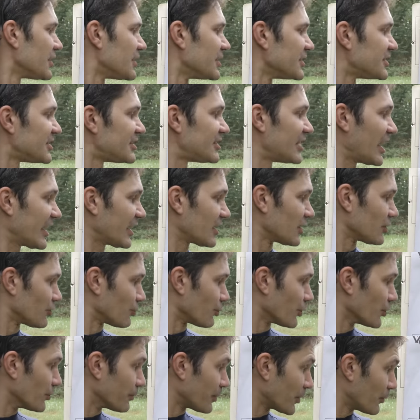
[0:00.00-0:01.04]
The second
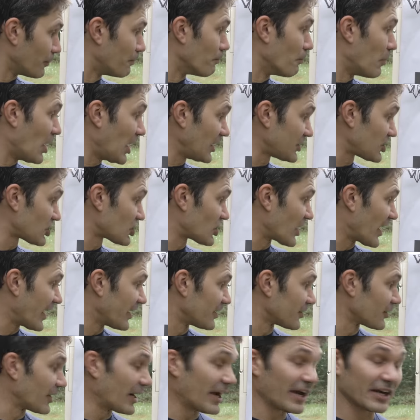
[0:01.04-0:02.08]
group, much
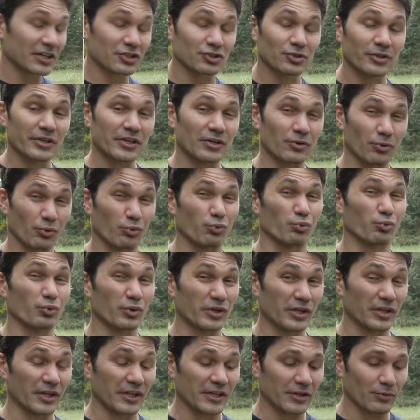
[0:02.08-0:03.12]
tighter, actually
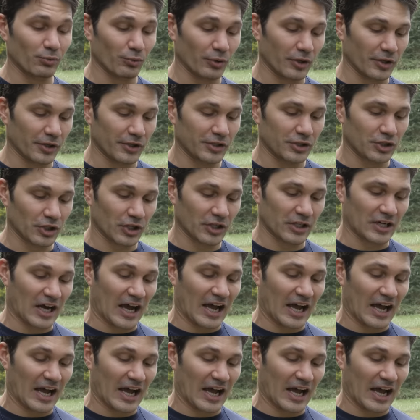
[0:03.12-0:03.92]
really, really good.